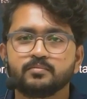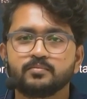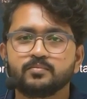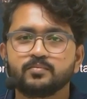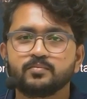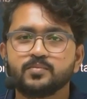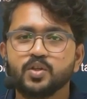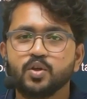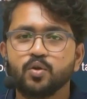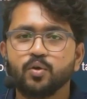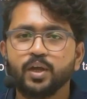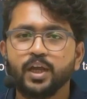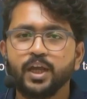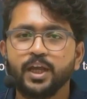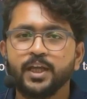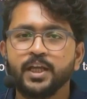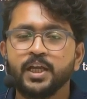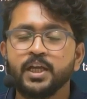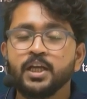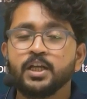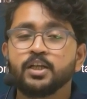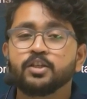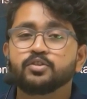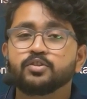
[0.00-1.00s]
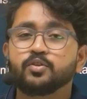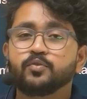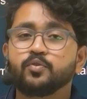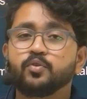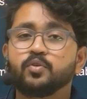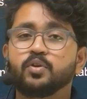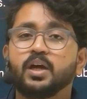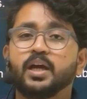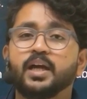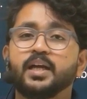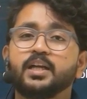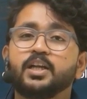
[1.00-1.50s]
Okay, so for
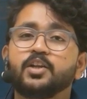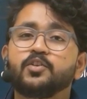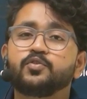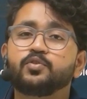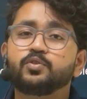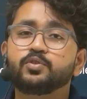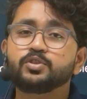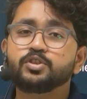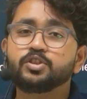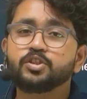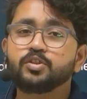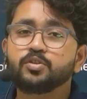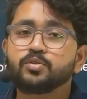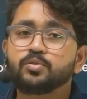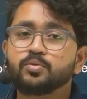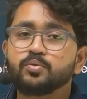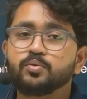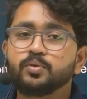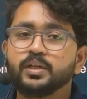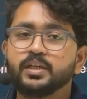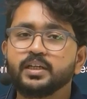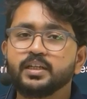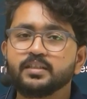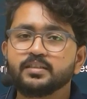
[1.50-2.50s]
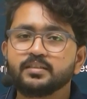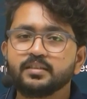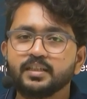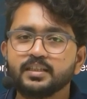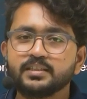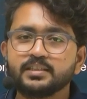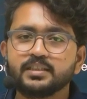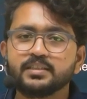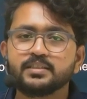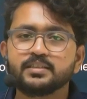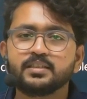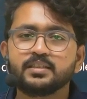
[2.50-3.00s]
IT 402 it is
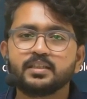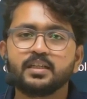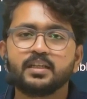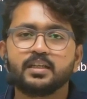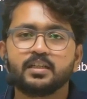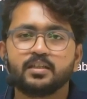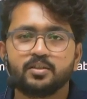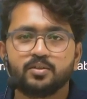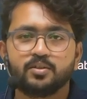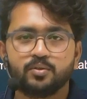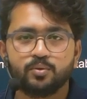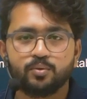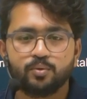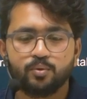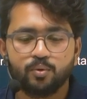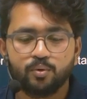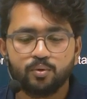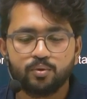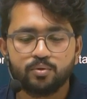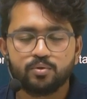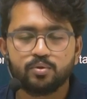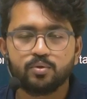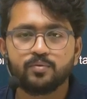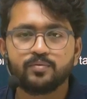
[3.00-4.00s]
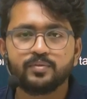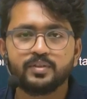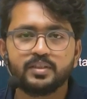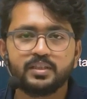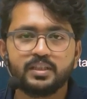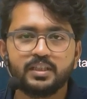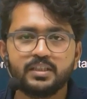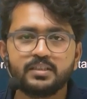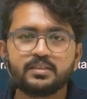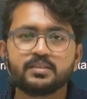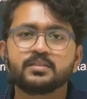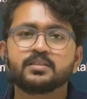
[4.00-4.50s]
necessary to go through with
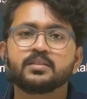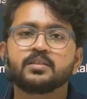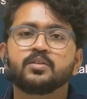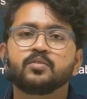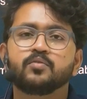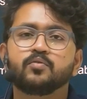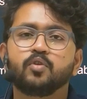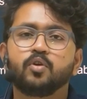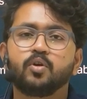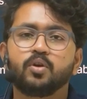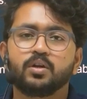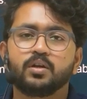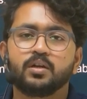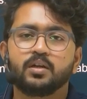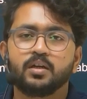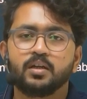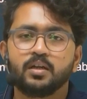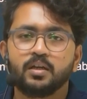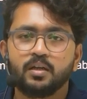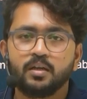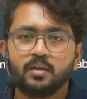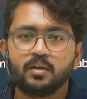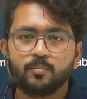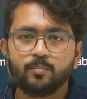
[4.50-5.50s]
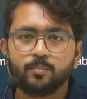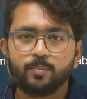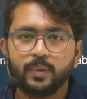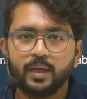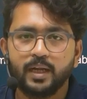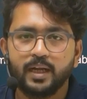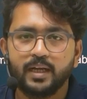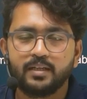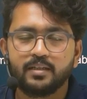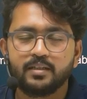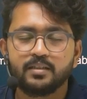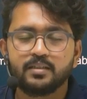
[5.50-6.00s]
this what?
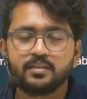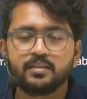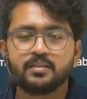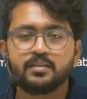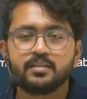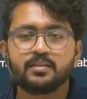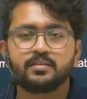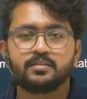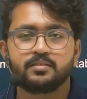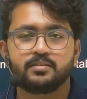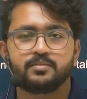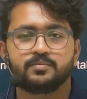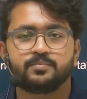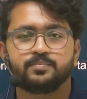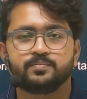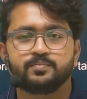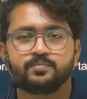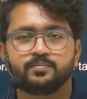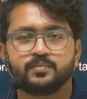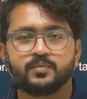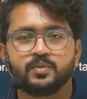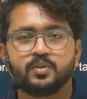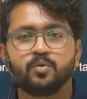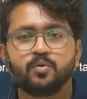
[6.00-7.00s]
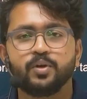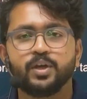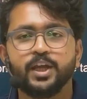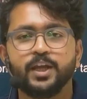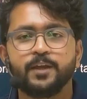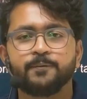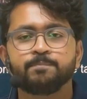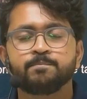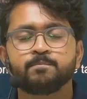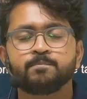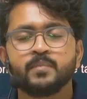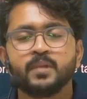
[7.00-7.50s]
Practicals. Okay,
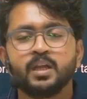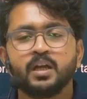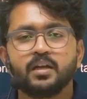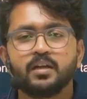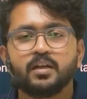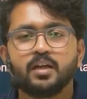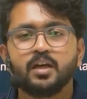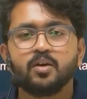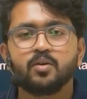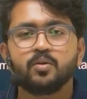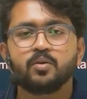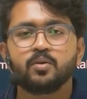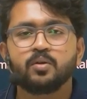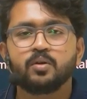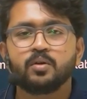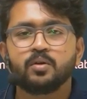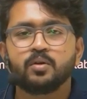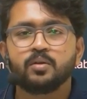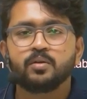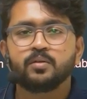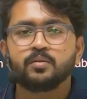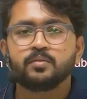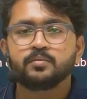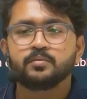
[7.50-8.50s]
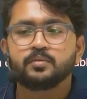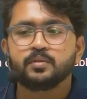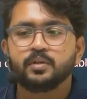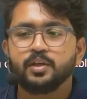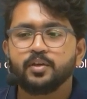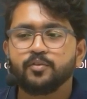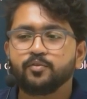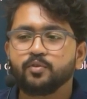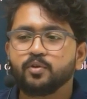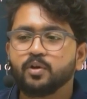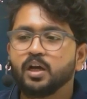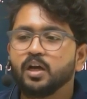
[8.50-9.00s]
now if
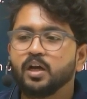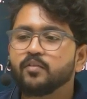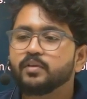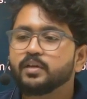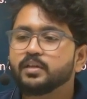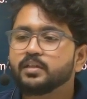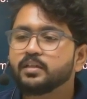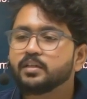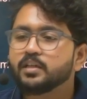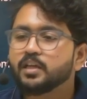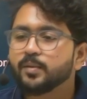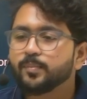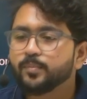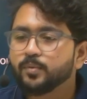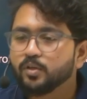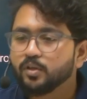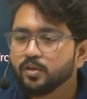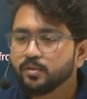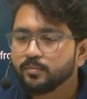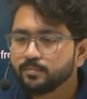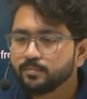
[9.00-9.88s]
you have any laptop,